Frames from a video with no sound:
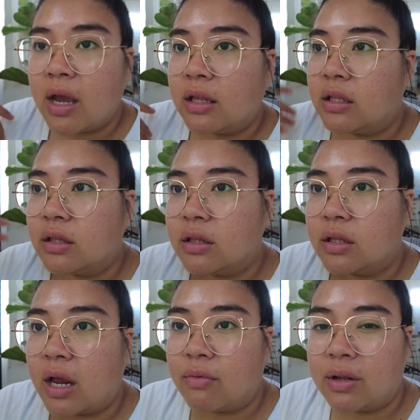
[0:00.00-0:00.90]
and then
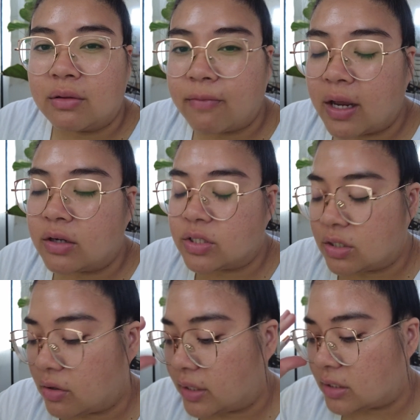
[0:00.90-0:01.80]
I write the vitals
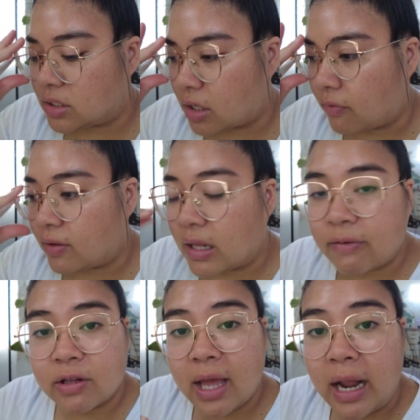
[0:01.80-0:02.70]
and all that stuff. And
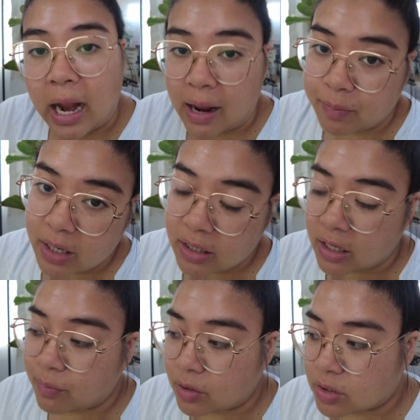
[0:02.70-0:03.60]
after that, I'm done
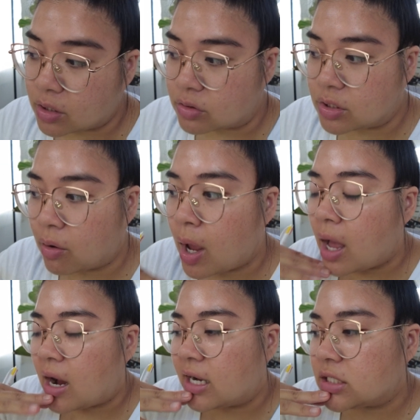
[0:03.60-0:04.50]
and I'm good to go. So
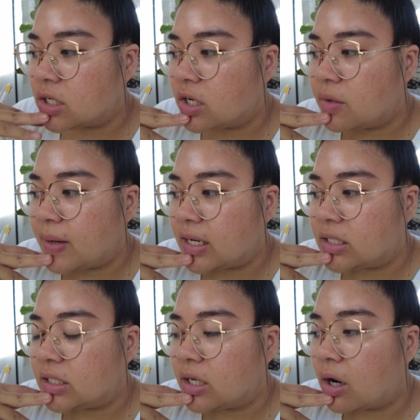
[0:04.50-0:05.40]
I started my
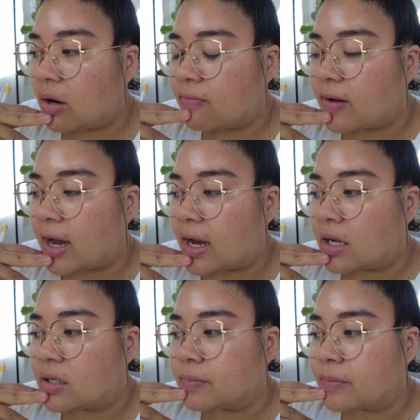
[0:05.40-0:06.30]
day off
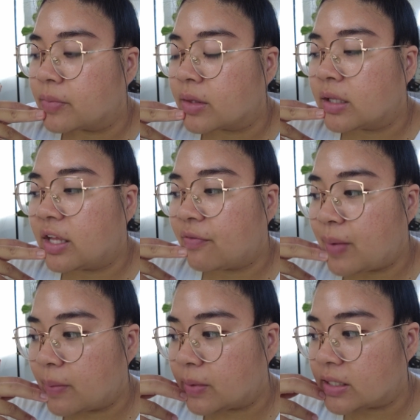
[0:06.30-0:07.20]
left
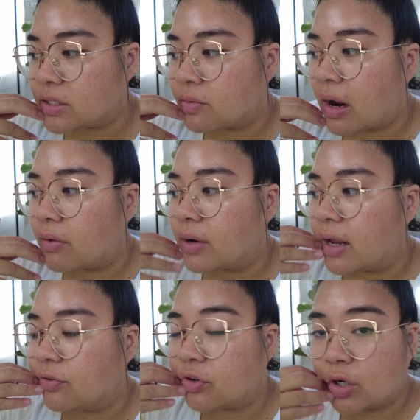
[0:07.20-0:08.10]
my place around
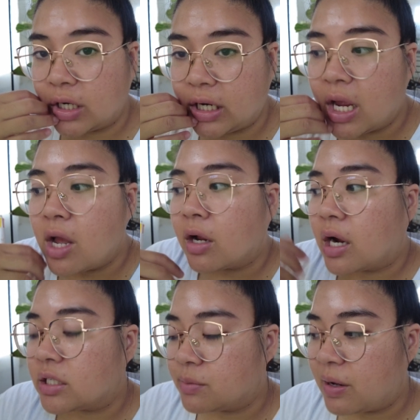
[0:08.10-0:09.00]
9:30,
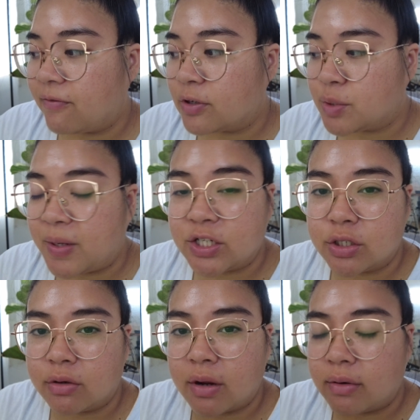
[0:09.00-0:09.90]
got to my first
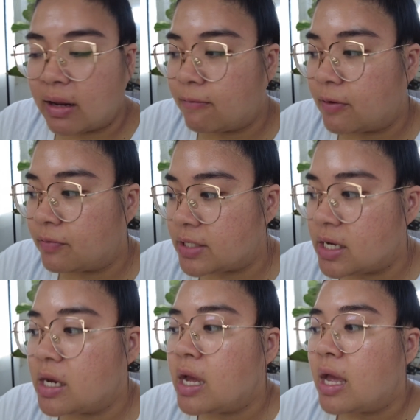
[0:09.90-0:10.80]
patient around
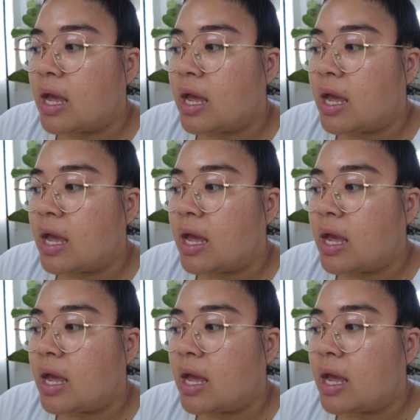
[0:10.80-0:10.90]
9:50,